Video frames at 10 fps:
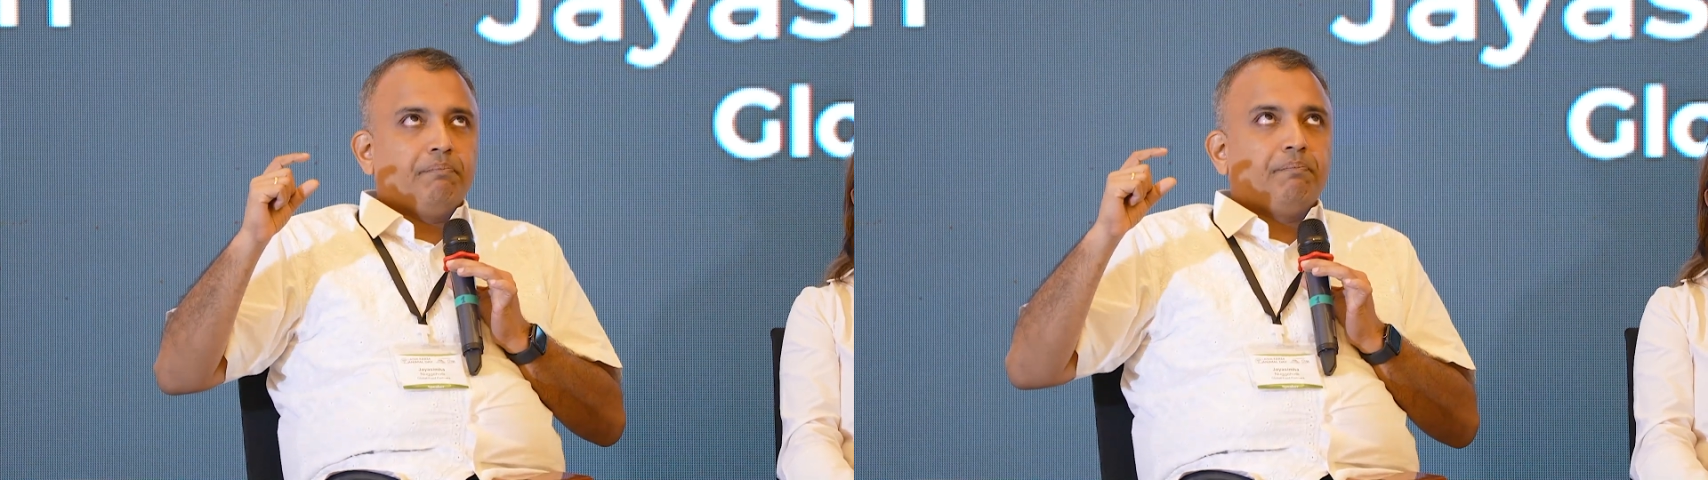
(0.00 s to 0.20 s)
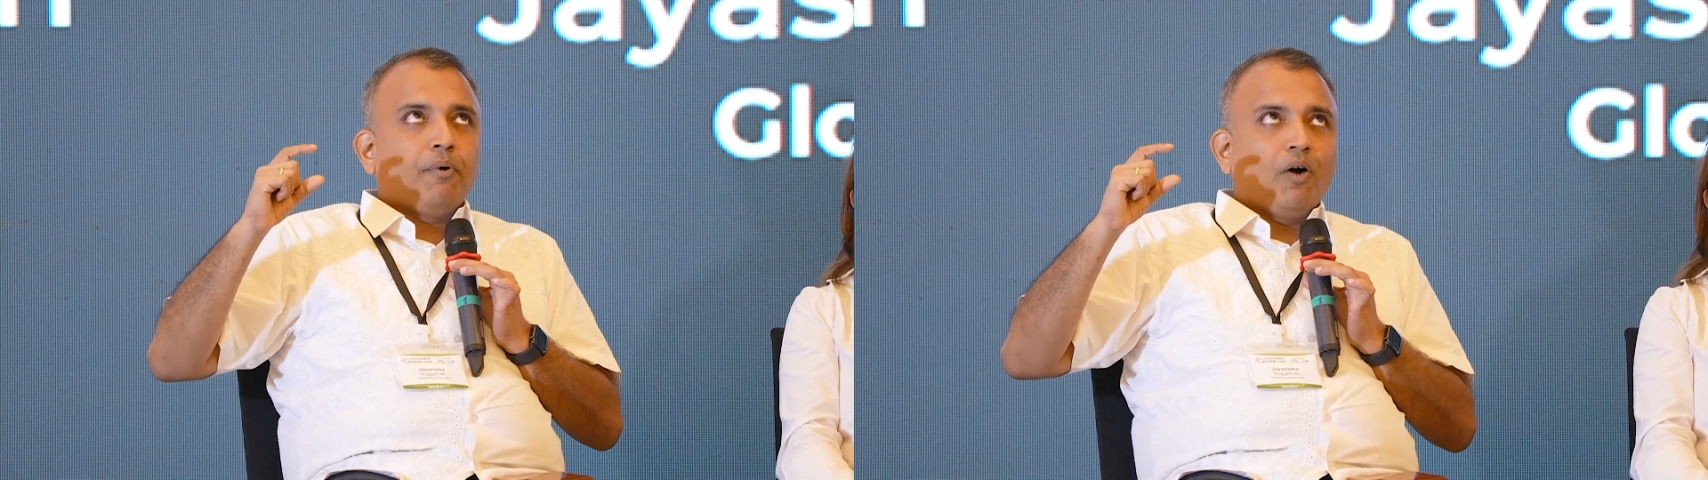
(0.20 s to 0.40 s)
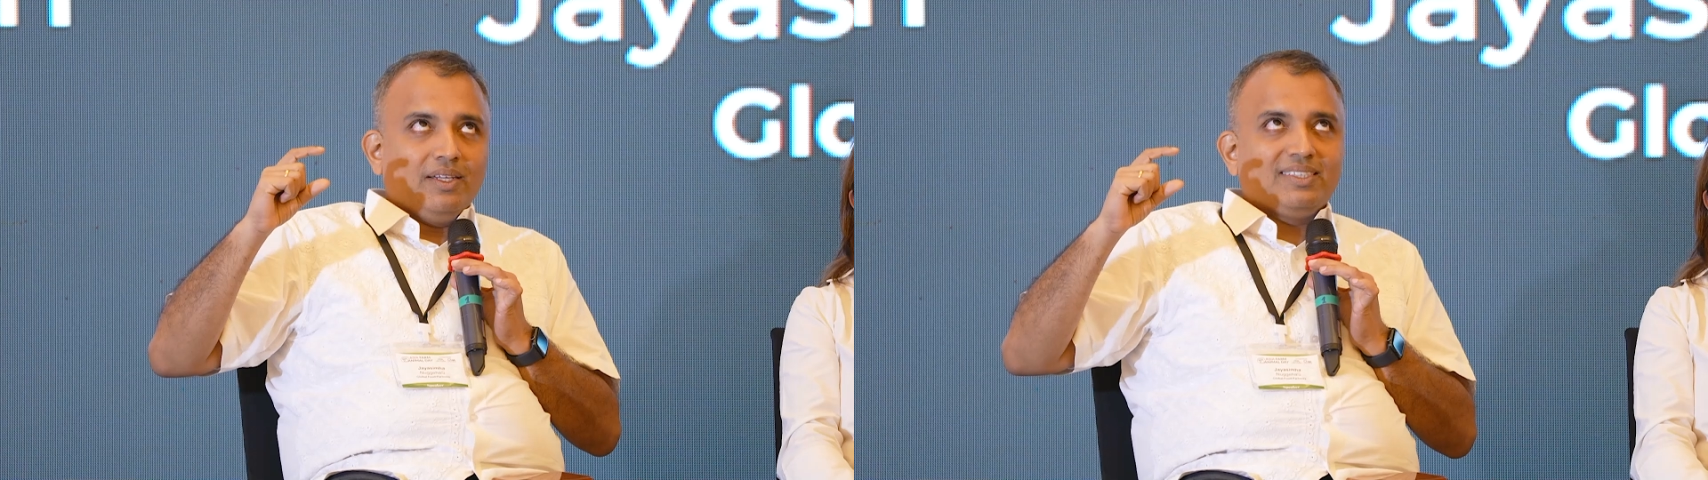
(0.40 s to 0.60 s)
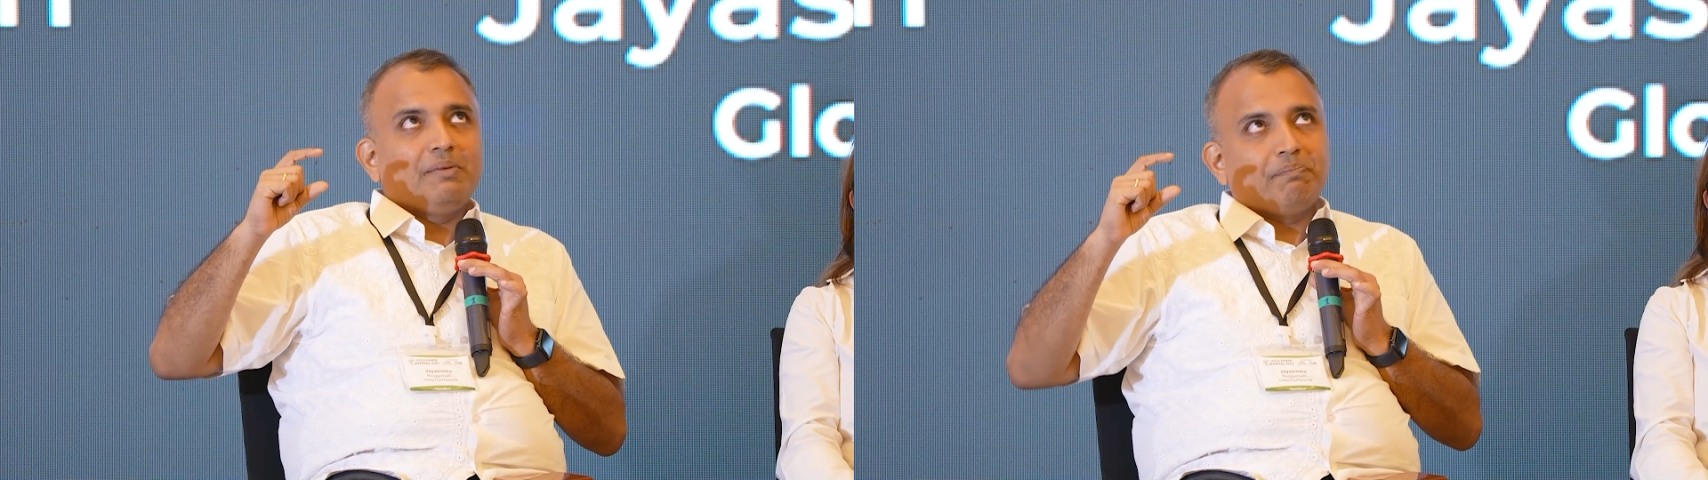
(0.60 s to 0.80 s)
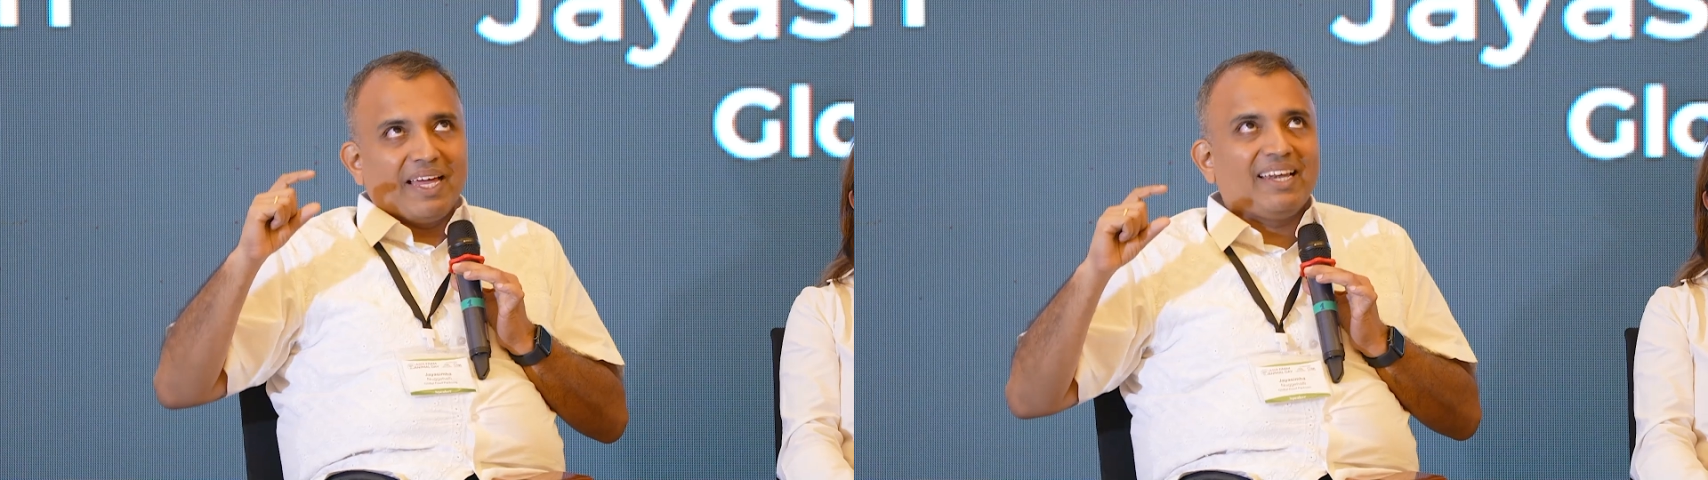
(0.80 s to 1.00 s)
policy
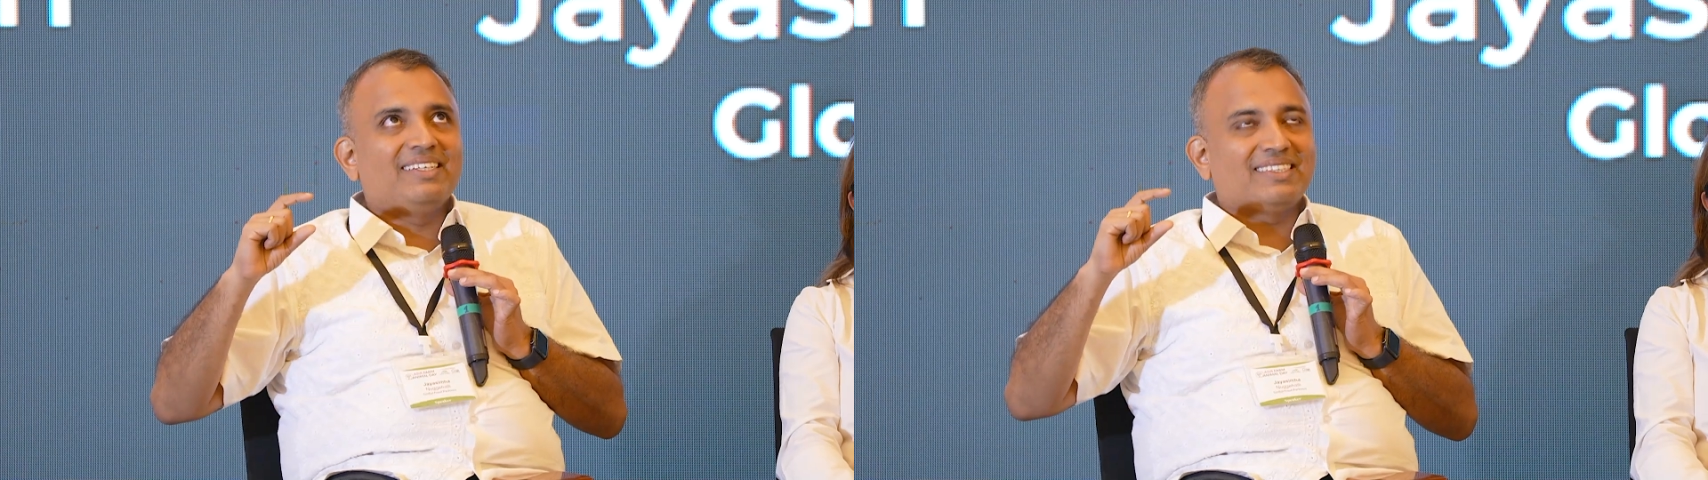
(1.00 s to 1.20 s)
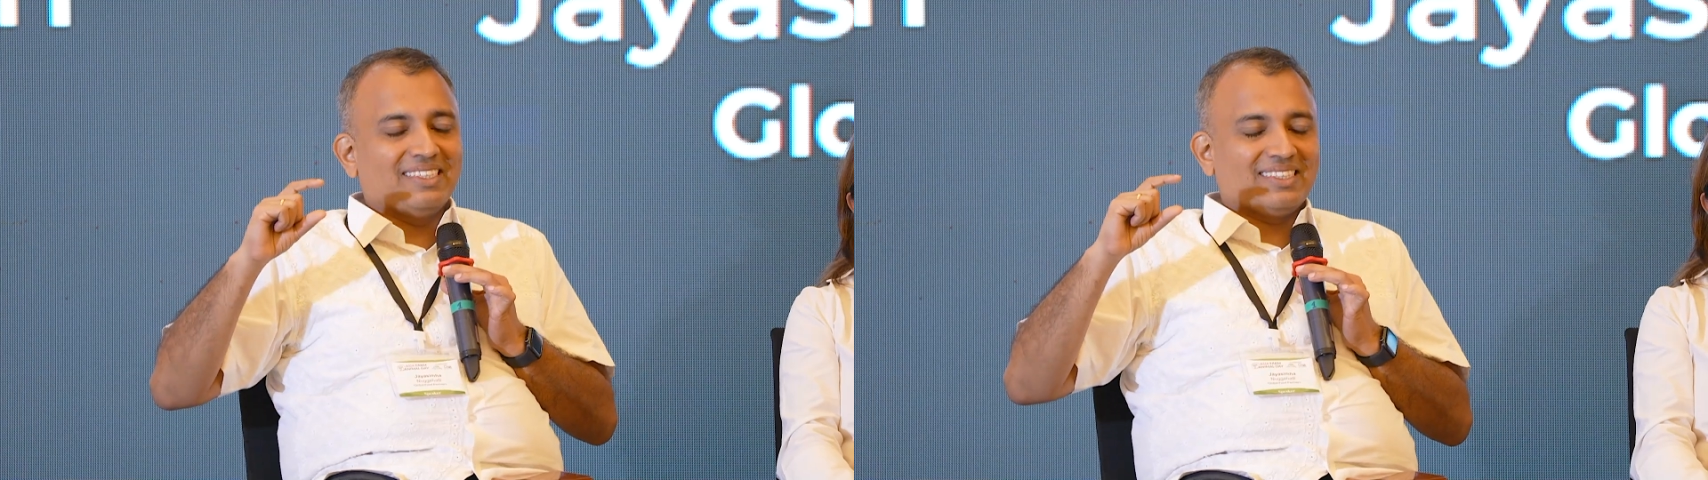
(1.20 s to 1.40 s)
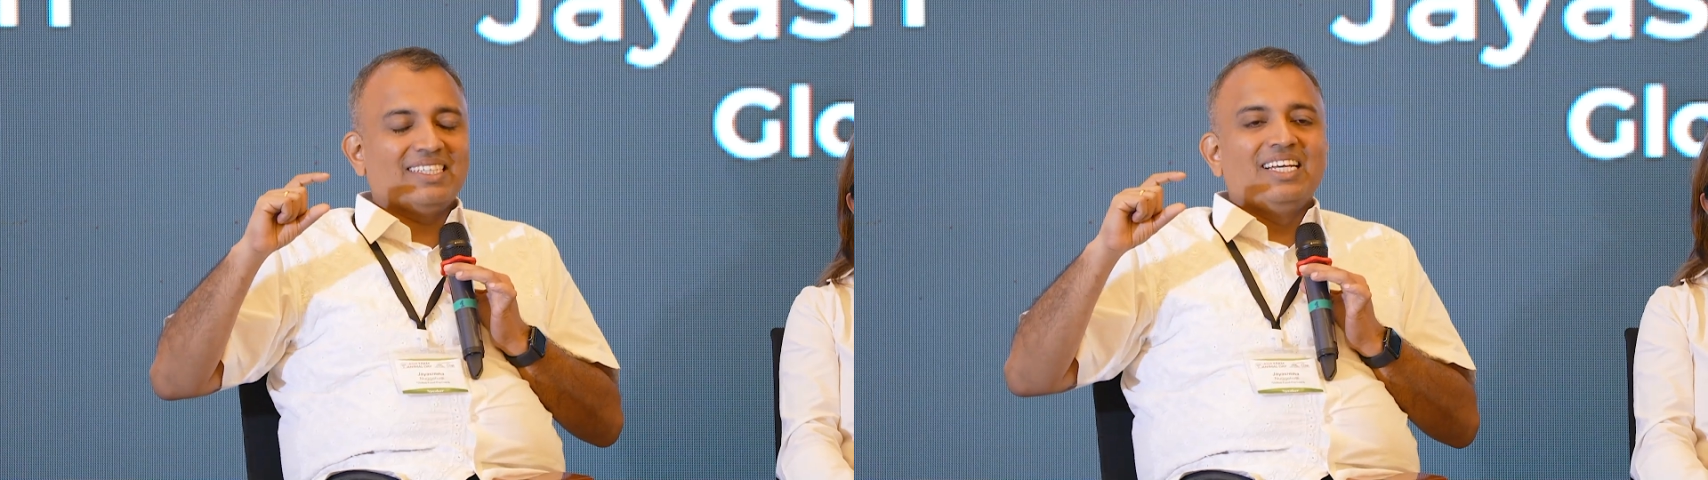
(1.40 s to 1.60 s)
paralysis